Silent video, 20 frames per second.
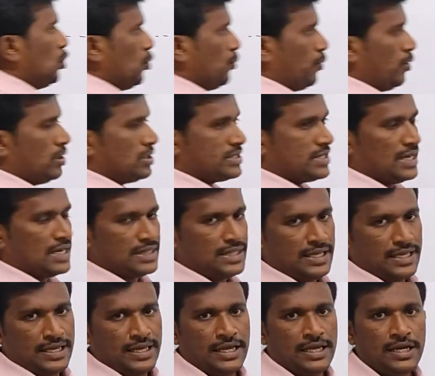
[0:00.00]
2 poles are
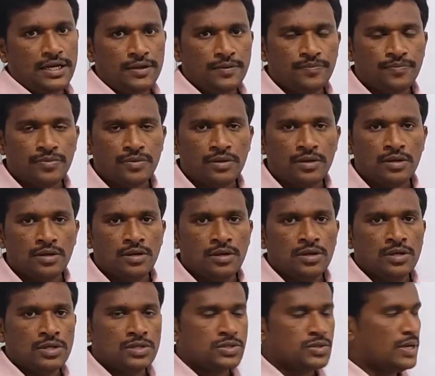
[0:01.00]
there,
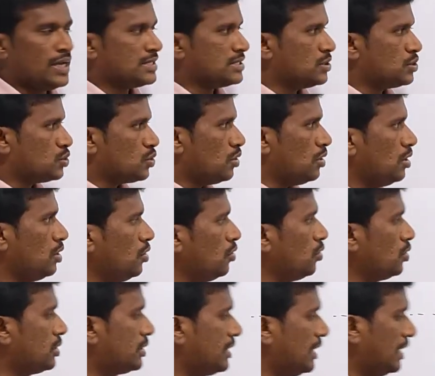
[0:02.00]
so as I told
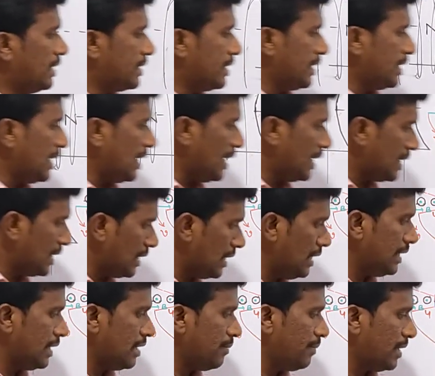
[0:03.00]
you, theta
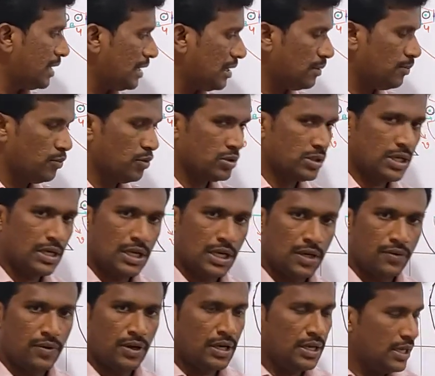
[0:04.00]
electrical, theta mechanical both are
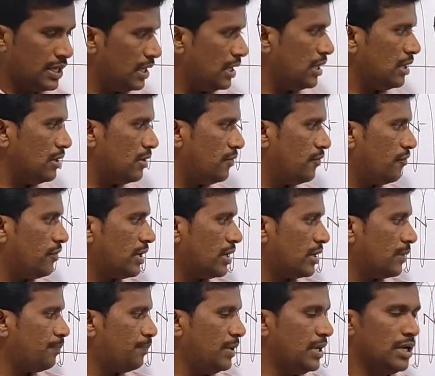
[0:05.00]
equal here
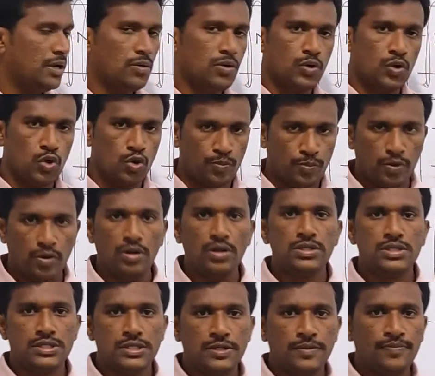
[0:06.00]
for P equal to 2
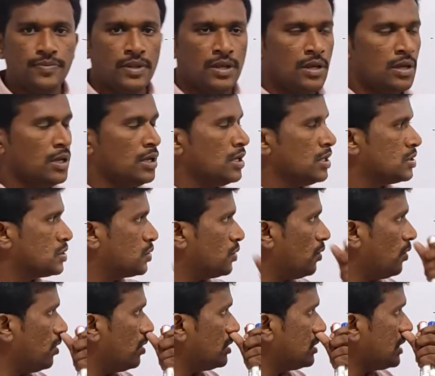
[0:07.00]
poles.
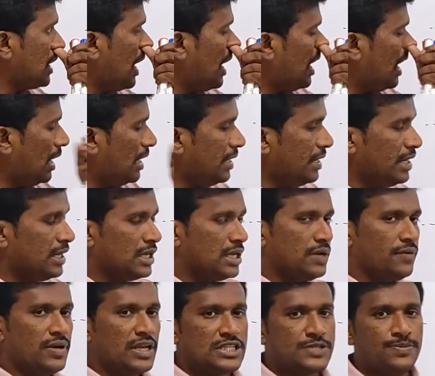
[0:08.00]
So I already
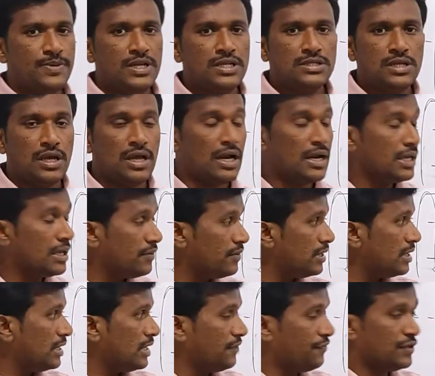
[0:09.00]
given explanation, I already
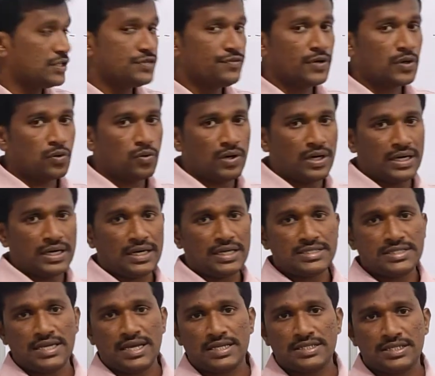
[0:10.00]
given definition for
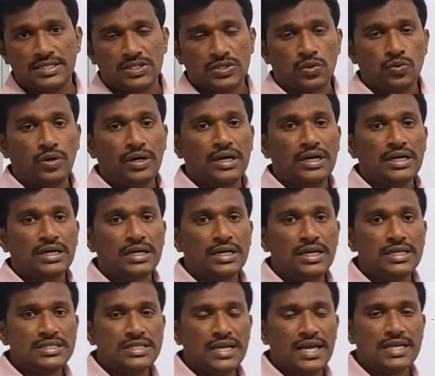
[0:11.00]
quadrature axis.
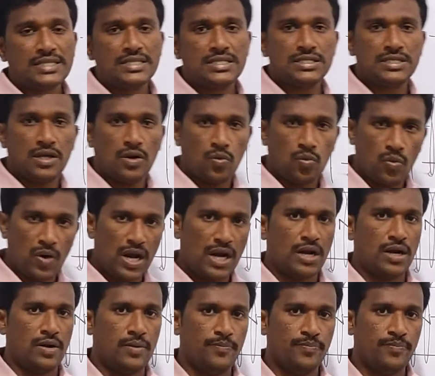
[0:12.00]
Quadrature axis is the one